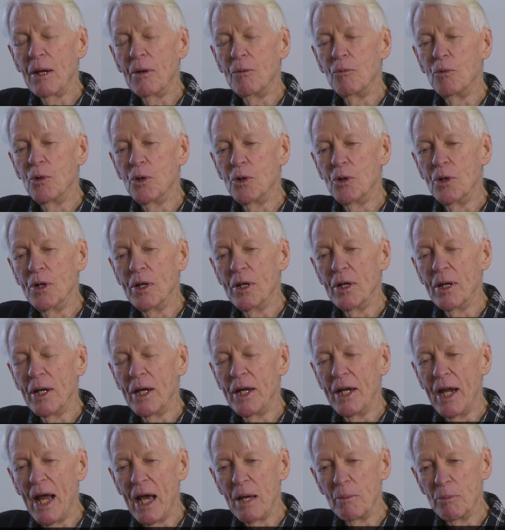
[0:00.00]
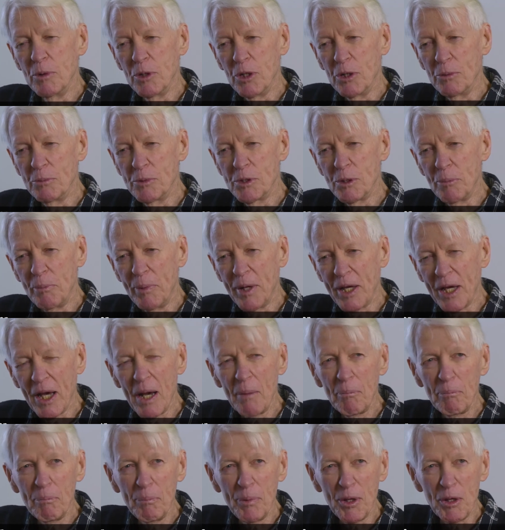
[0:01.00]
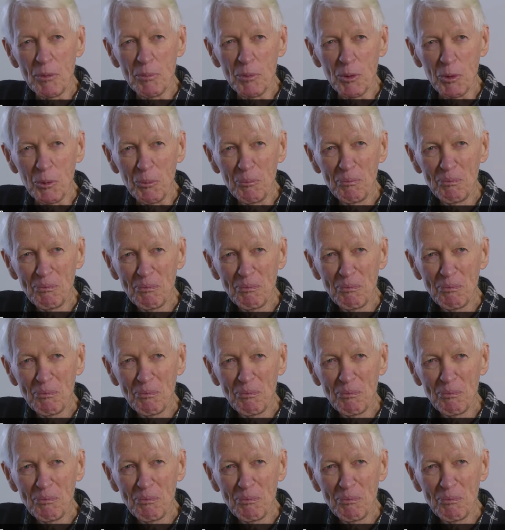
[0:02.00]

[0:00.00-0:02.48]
would enable them to pick up people.